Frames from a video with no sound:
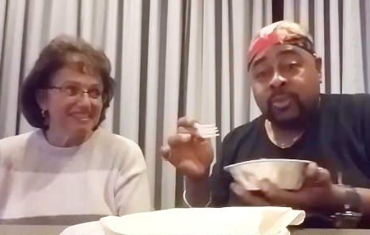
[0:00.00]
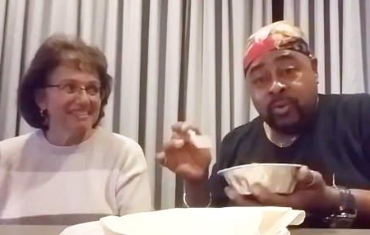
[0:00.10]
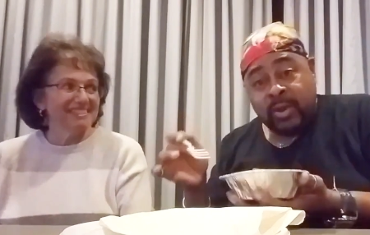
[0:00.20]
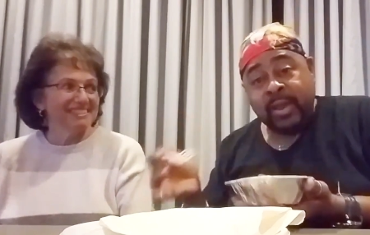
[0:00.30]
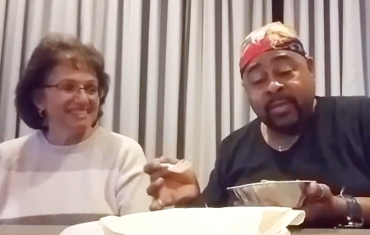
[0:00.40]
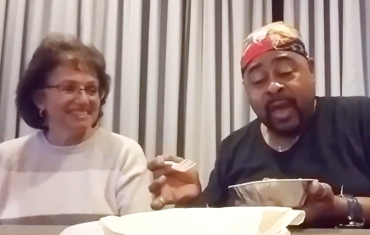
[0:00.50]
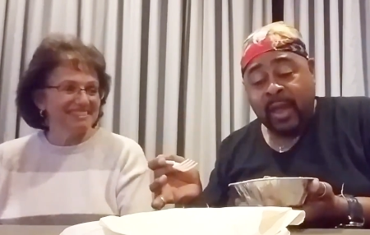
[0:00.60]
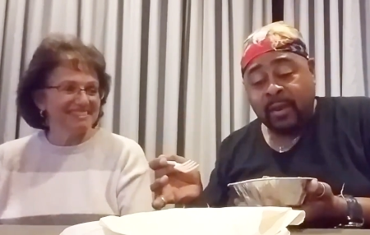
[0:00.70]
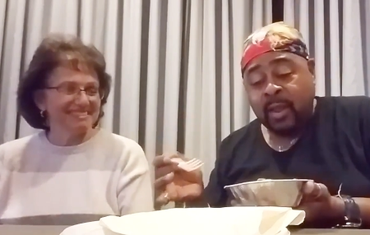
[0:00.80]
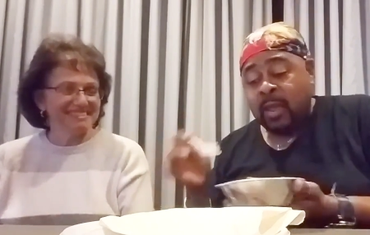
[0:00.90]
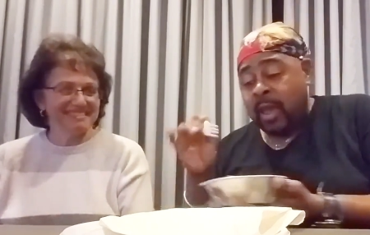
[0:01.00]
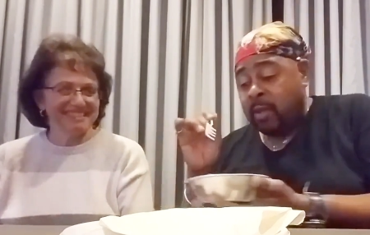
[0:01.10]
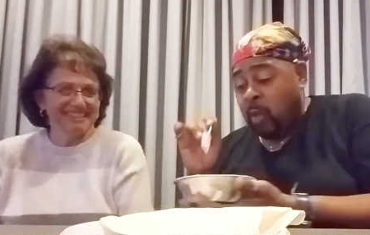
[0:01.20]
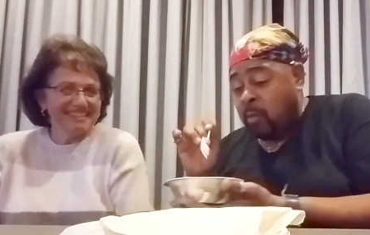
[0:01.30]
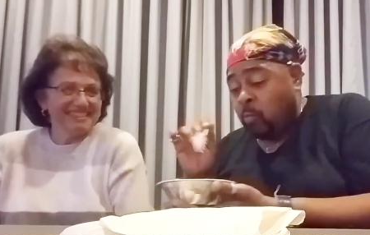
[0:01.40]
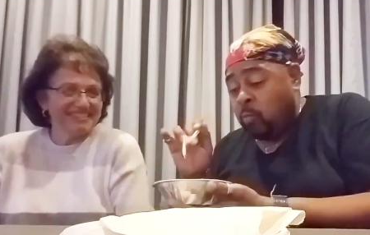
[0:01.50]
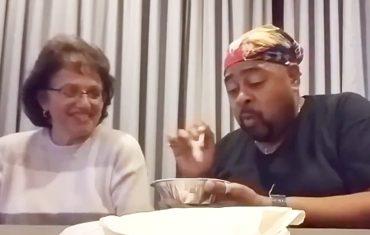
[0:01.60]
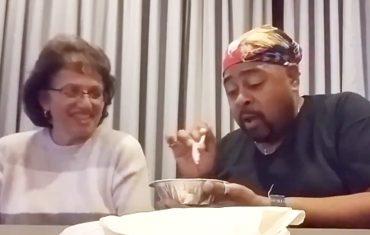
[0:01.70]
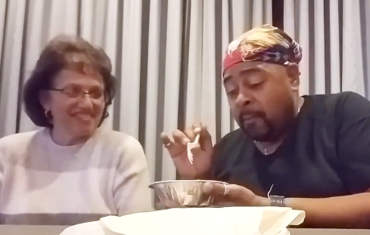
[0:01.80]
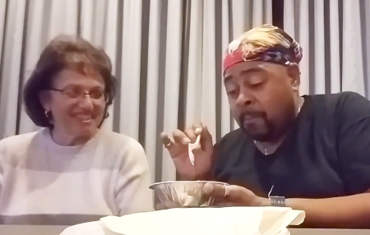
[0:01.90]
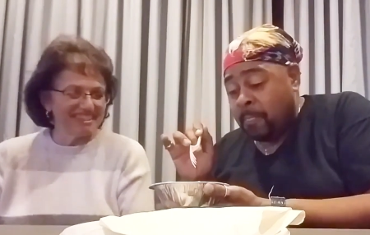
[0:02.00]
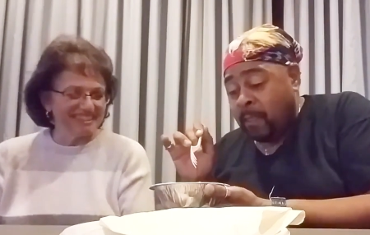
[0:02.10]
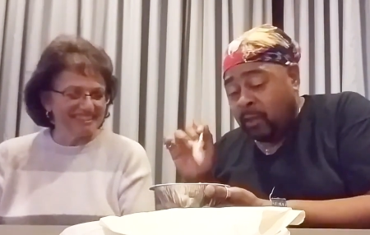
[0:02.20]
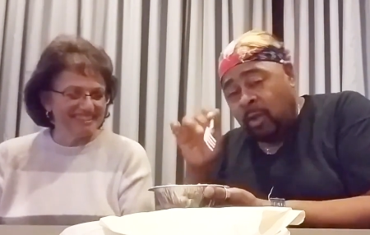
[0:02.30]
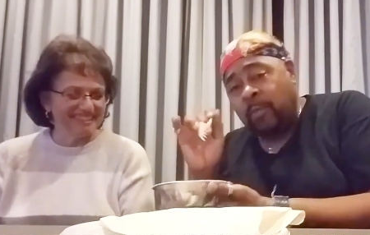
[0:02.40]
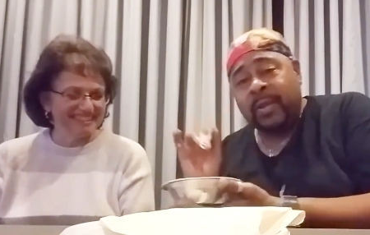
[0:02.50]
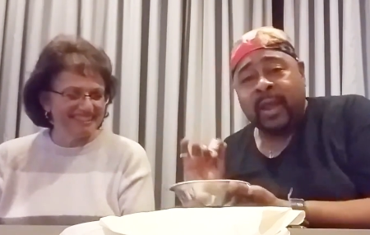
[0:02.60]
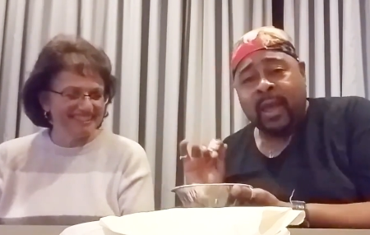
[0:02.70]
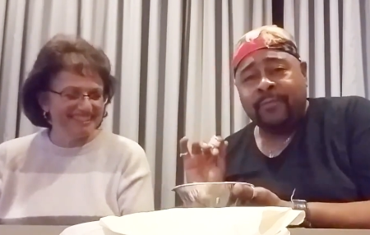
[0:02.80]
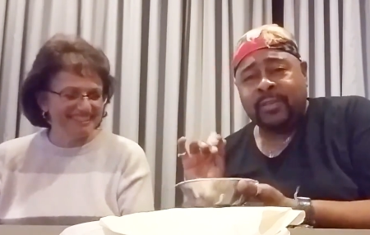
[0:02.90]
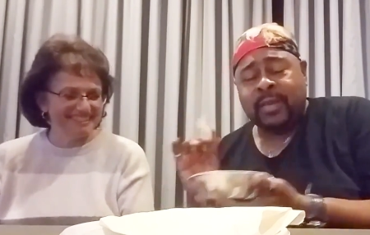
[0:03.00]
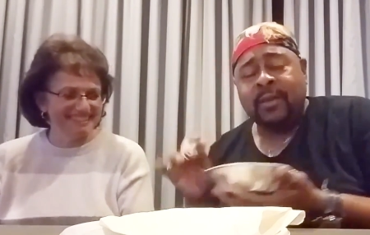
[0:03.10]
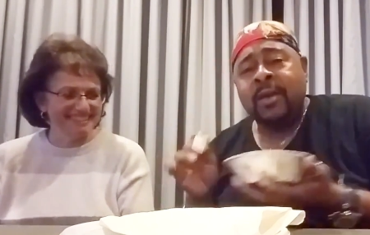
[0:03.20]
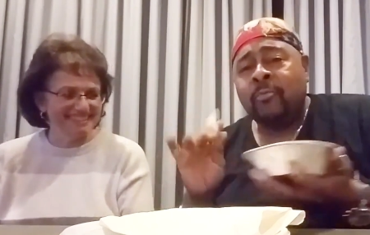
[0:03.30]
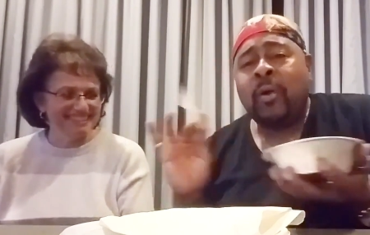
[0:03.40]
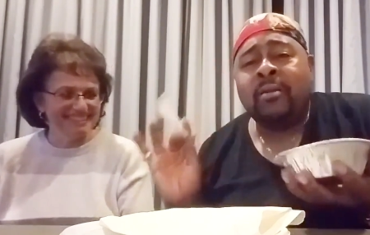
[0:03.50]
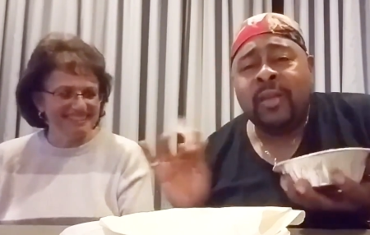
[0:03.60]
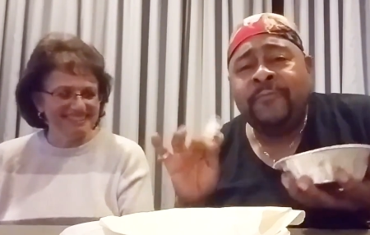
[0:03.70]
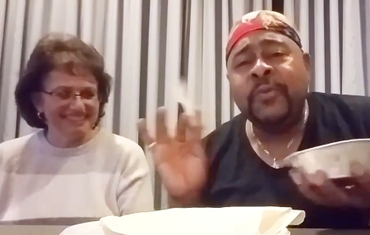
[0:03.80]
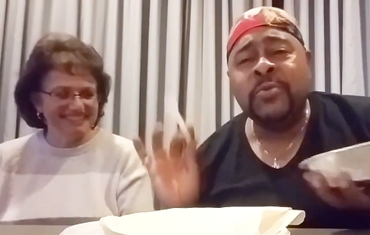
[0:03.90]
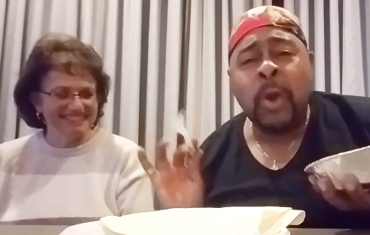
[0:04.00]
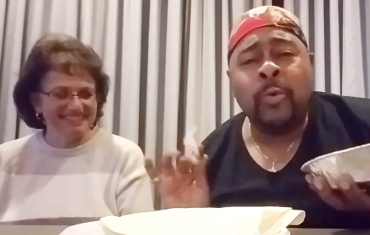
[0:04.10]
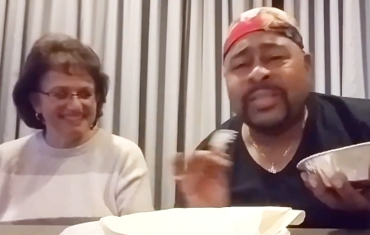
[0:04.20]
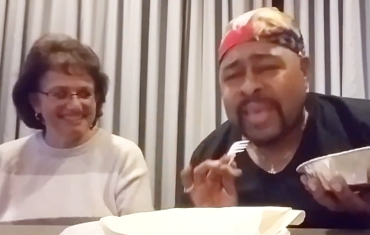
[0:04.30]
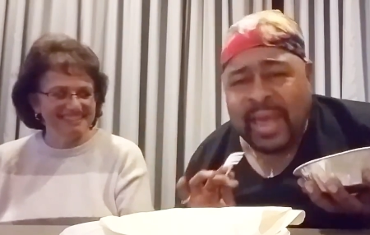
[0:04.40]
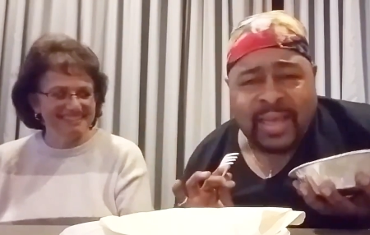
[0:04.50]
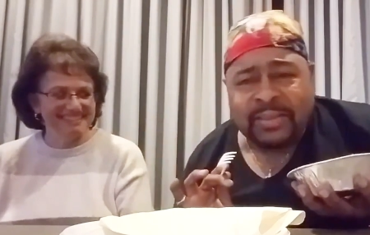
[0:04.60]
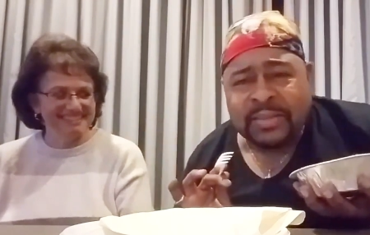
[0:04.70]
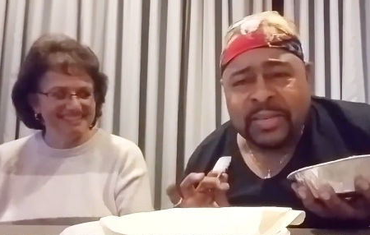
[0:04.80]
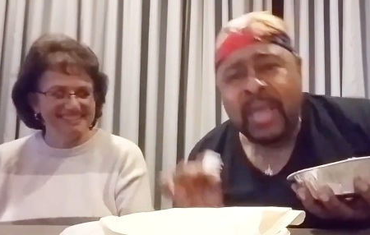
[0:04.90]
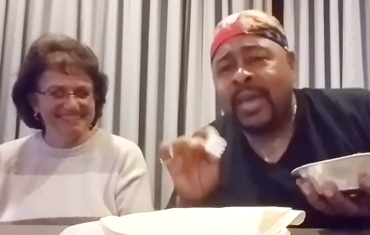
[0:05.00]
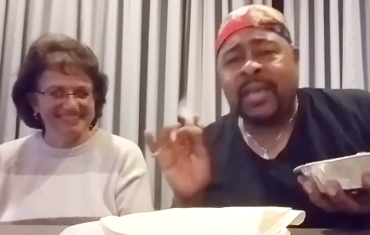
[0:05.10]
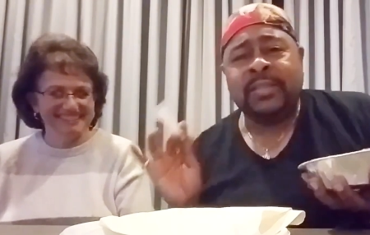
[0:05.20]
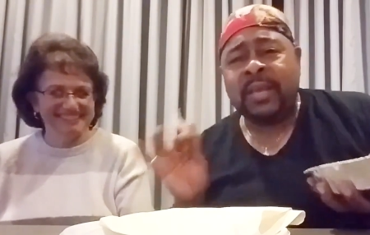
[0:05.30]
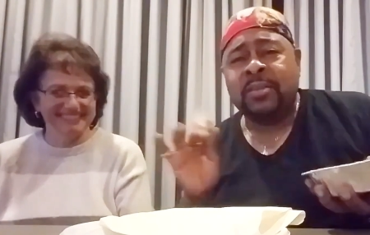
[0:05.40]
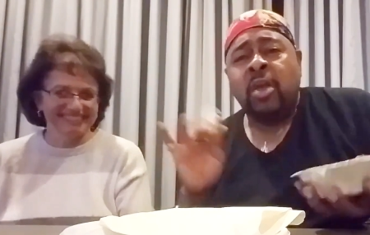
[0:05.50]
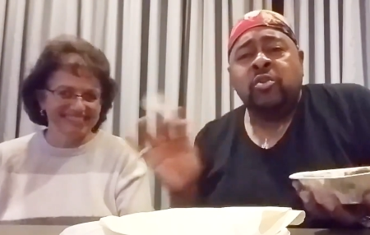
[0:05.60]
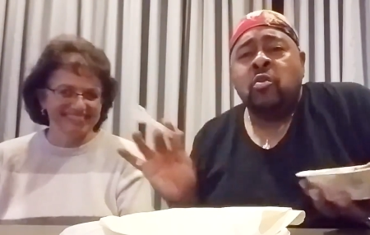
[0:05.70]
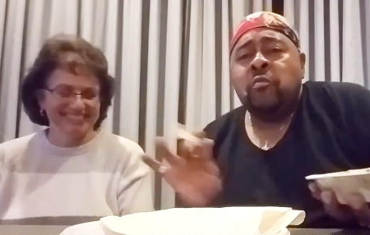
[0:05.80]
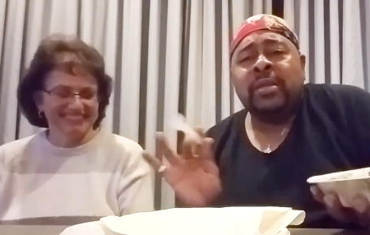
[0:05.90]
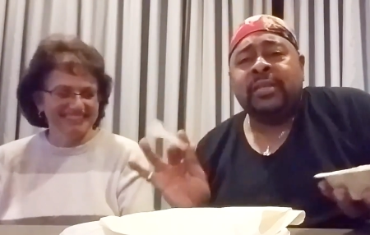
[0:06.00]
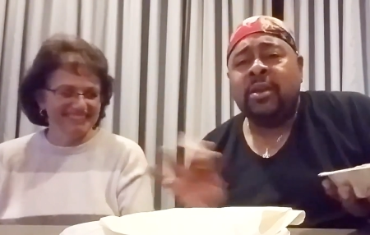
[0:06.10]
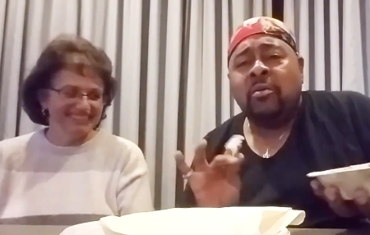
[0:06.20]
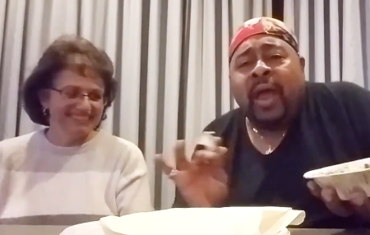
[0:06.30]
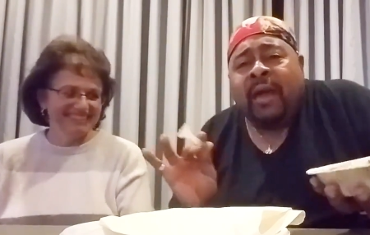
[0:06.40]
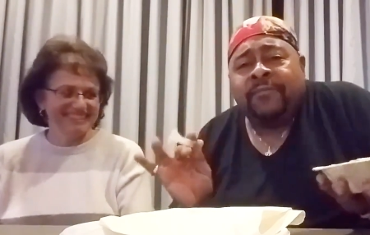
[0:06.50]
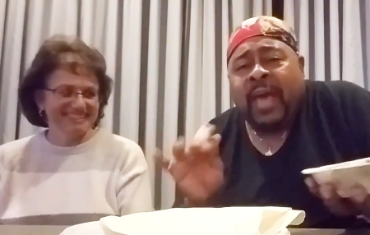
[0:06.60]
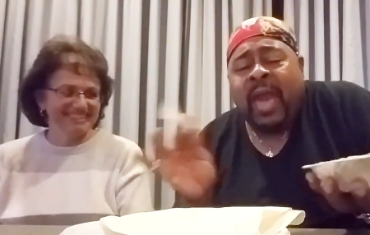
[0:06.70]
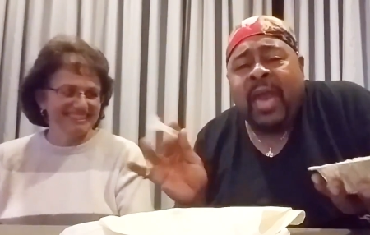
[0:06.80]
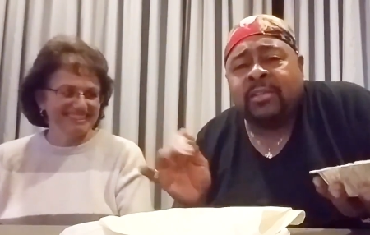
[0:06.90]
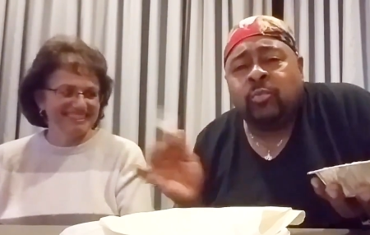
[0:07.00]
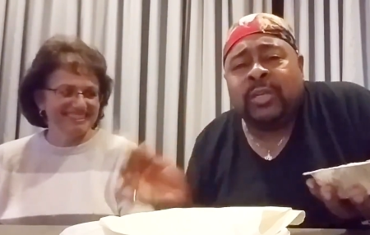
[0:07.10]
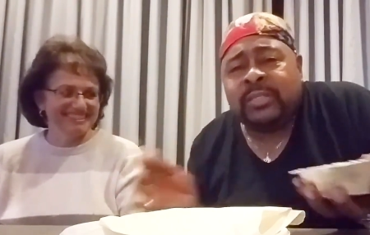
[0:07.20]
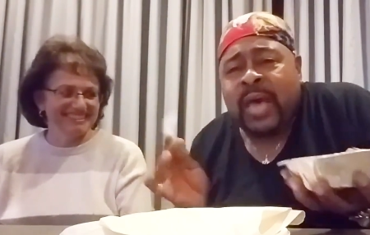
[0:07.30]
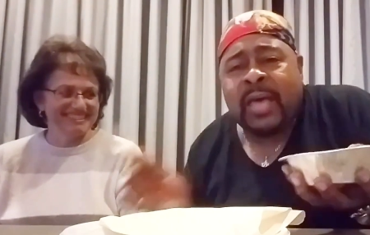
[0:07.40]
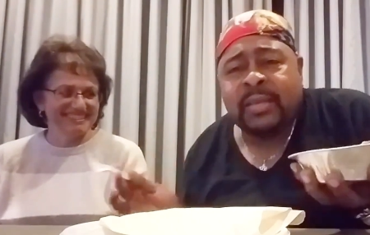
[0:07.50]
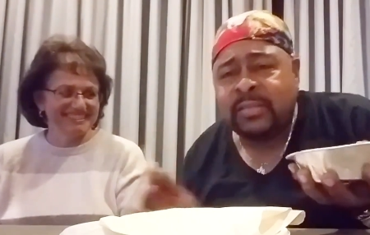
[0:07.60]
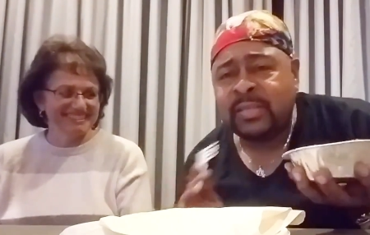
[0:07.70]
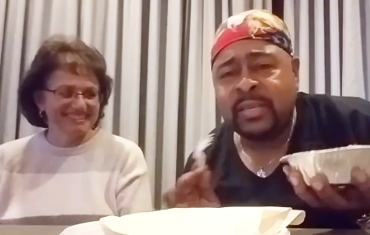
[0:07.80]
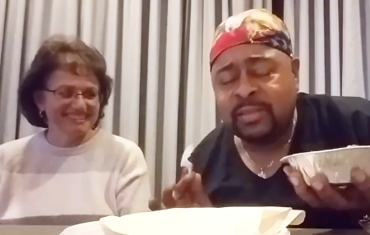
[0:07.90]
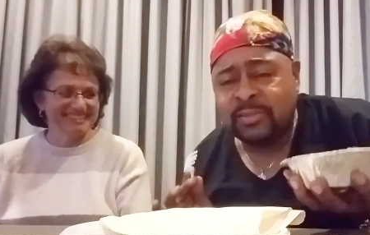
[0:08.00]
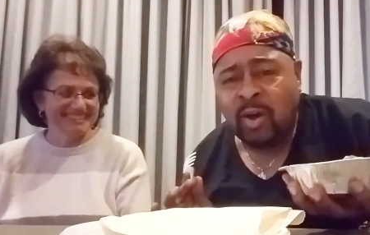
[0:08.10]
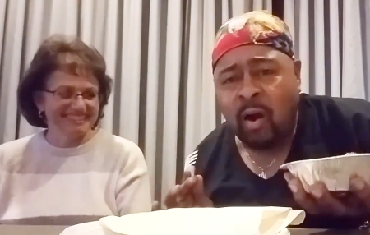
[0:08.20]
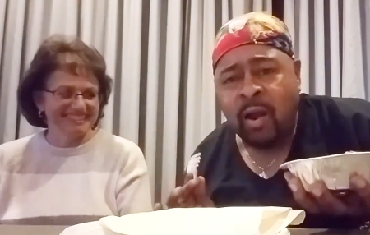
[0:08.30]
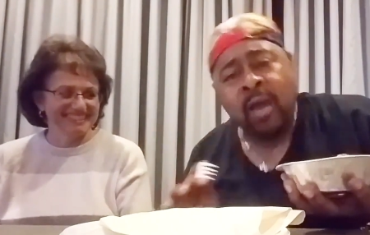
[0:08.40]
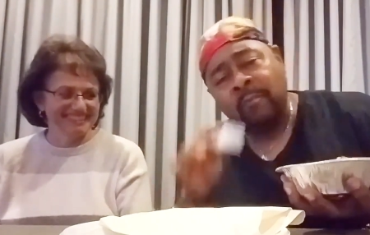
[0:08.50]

Speaker 1: Do you hear that? And, and, a little of everything. A little bit of everything. Well, if you know Italian, and then you really don't have to ask what Italian seasons are.